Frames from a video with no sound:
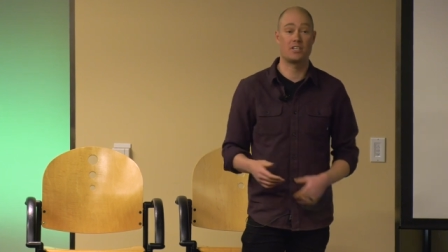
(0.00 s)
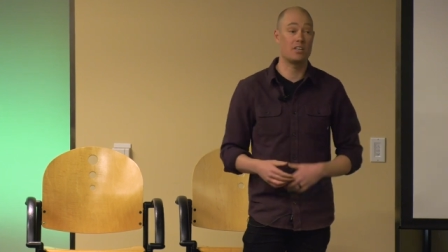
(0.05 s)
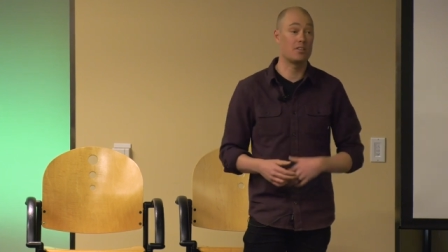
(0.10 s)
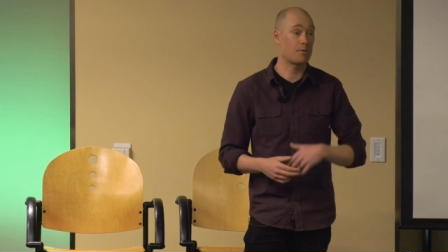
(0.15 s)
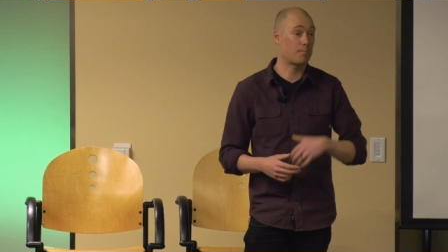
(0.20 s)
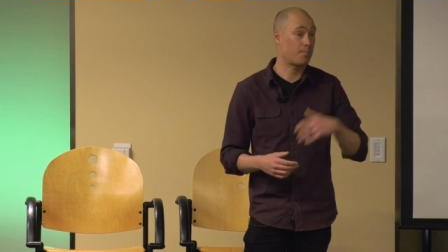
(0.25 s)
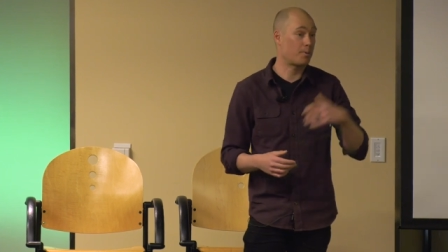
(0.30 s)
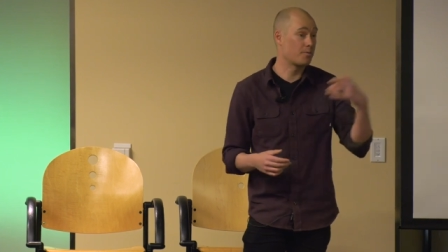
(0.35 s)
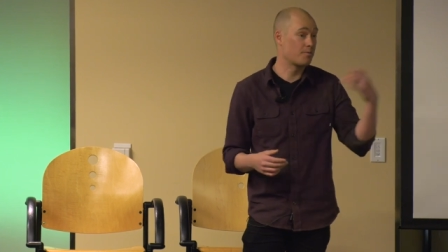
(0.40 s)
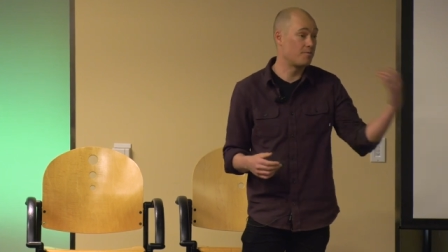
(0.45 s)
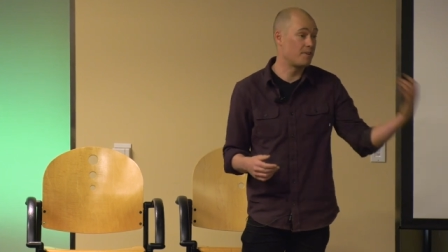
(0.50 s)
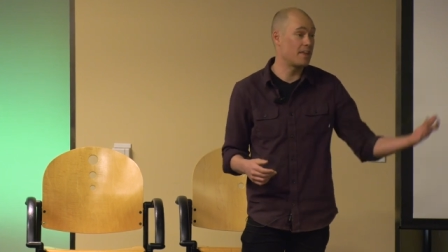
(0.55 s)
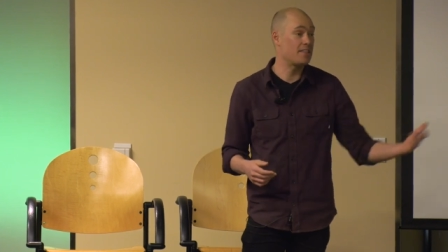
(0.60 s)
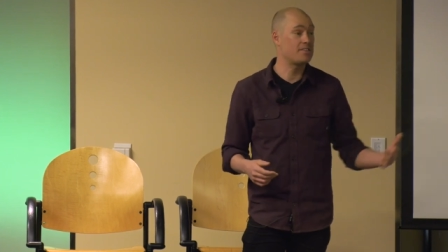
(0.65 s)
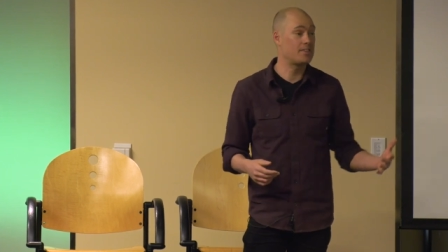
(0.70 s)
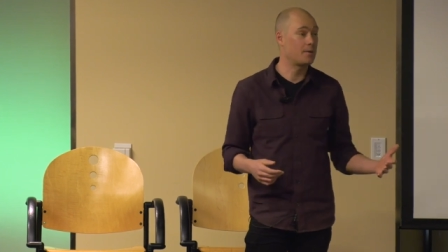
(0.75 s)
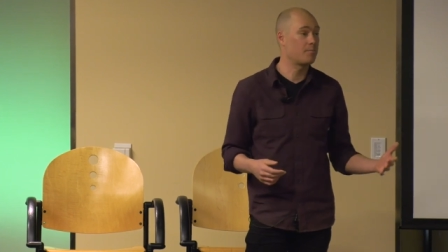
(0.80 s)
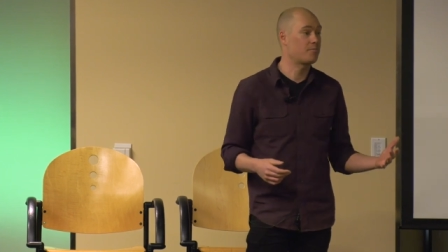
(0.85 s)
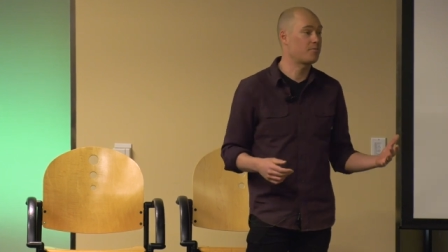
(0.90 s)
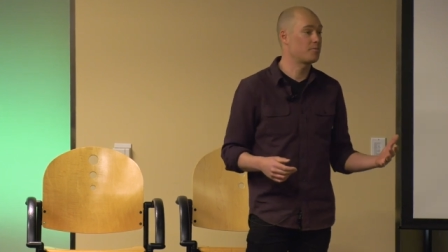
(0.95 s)
to either
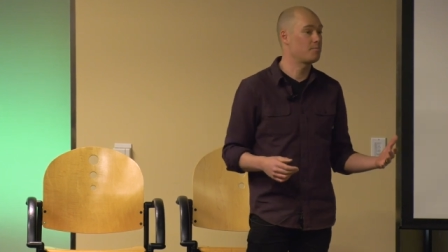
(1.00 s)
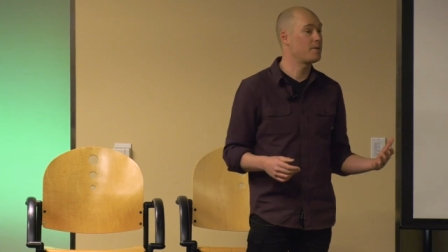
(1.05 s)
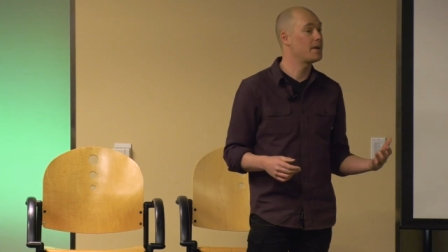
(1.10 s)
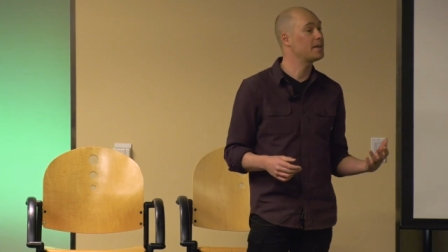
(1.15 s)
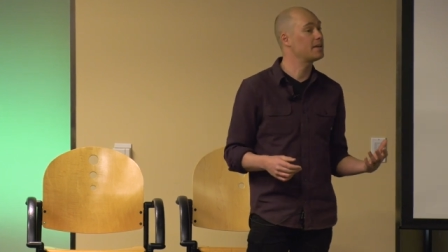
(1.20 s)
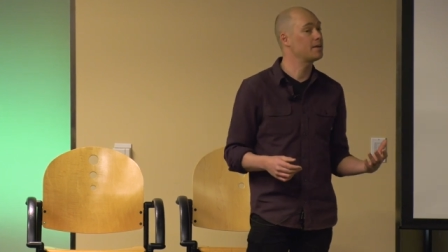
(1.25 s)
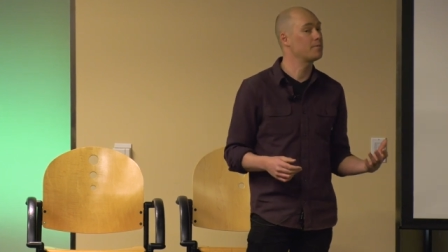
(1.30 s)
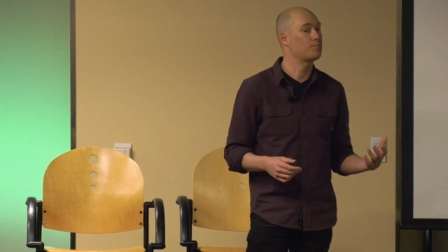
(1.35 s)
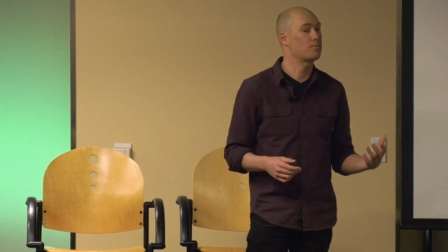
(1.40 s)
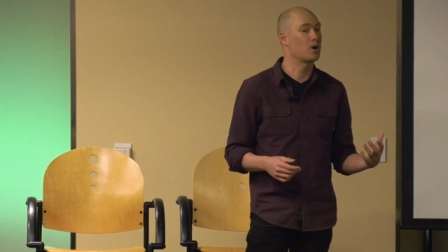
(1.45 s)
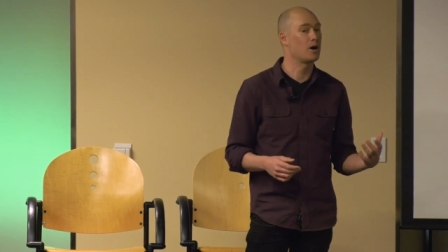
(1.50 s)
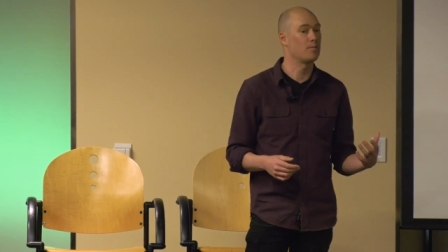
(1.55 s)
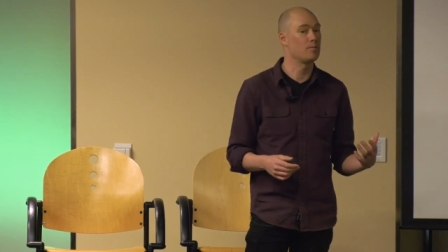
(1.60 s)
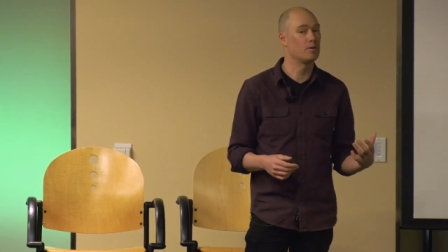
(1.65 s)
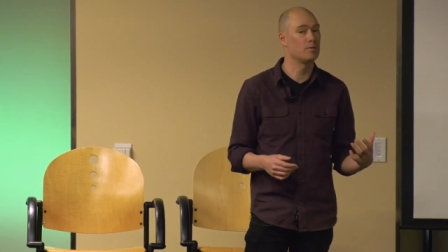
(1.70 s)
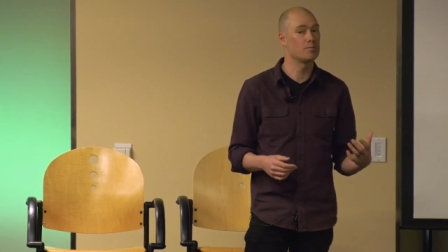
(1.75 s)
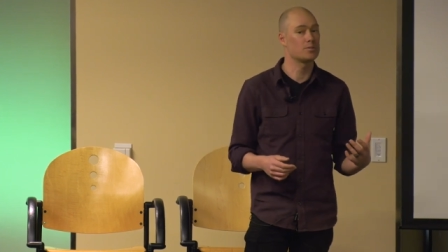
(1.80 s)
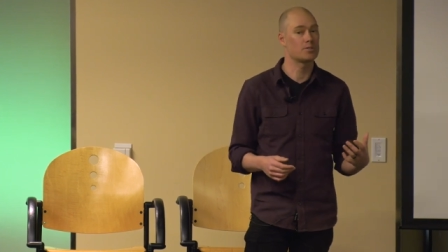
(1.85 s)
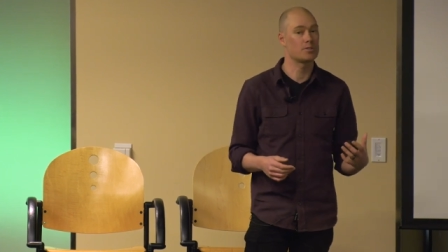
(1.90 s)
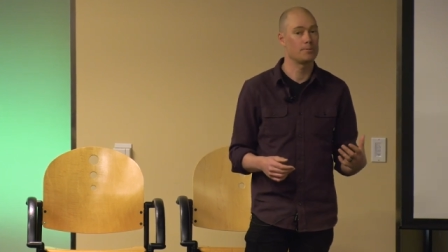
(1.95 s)
prevent them from making
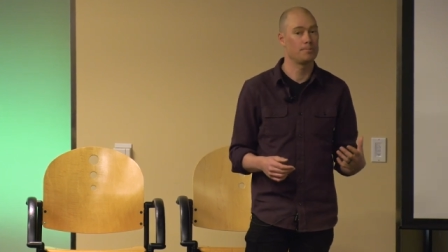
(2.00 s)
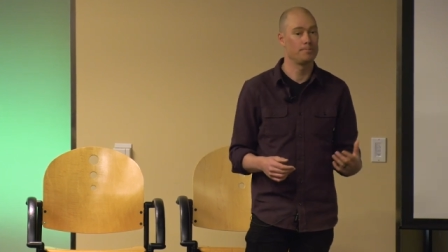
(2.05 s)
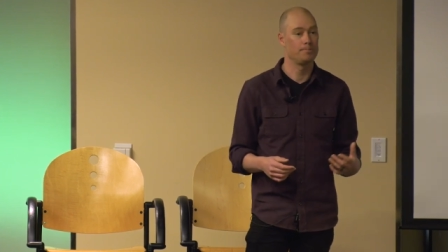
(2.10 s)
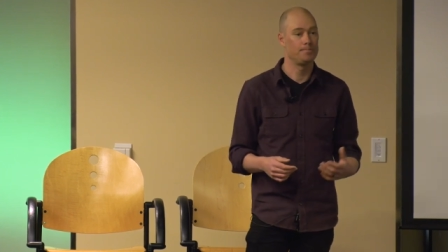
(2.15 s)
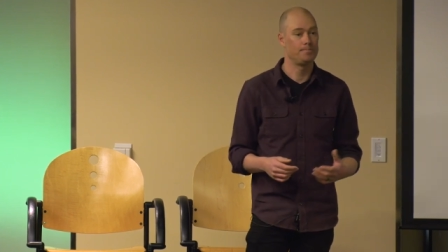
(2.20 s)
problems